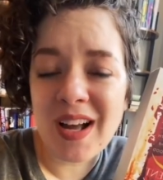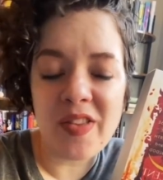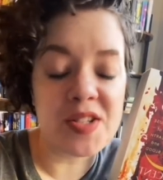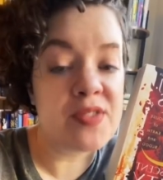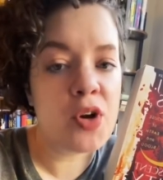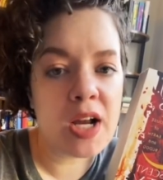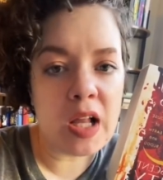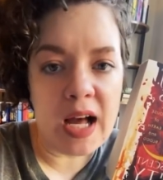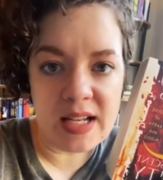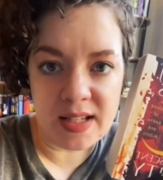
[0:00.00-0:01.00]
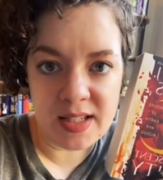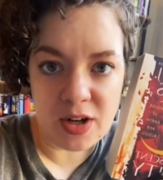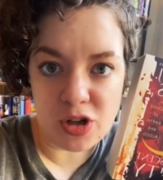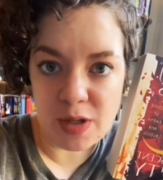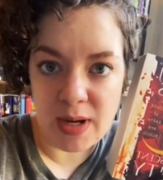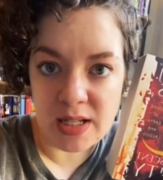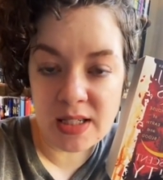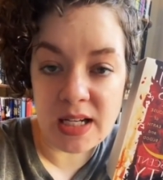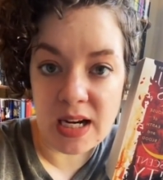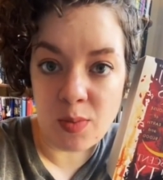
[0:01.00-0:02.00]
This is a very classic Sarah J. Maas
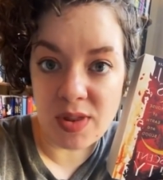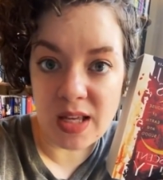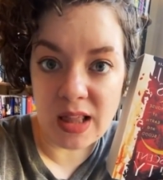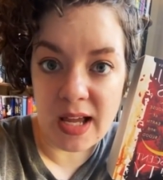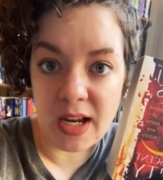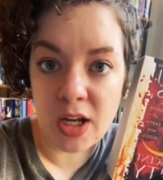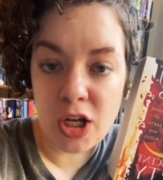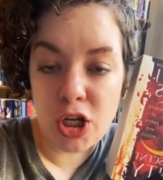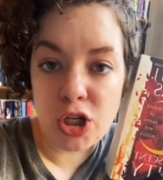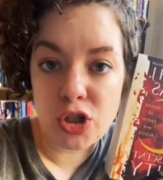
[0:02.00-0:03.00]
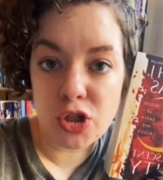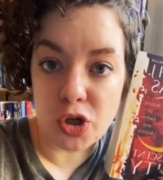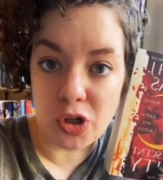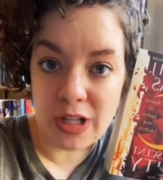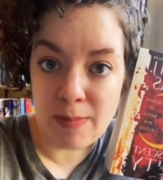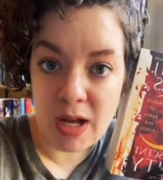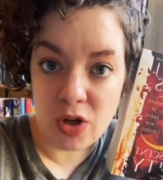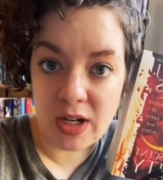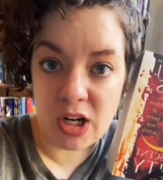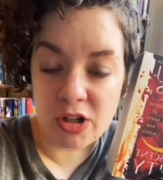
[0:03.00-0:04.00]
scene with the like surly male
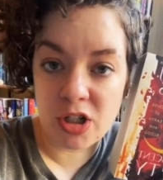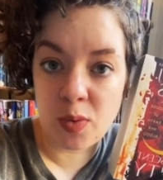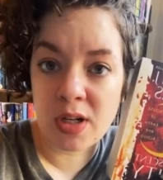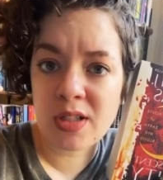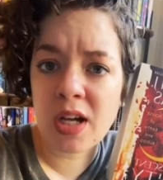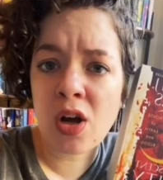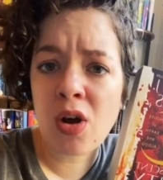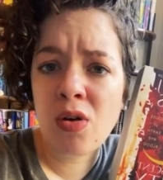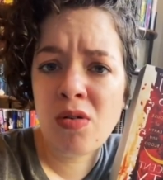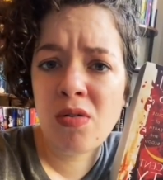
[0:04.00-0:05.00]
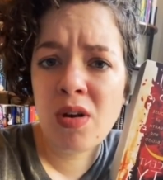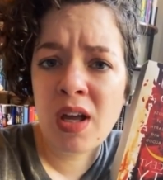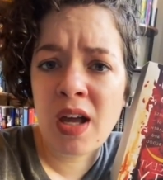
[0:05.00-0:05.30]
character when it's like, "Oh,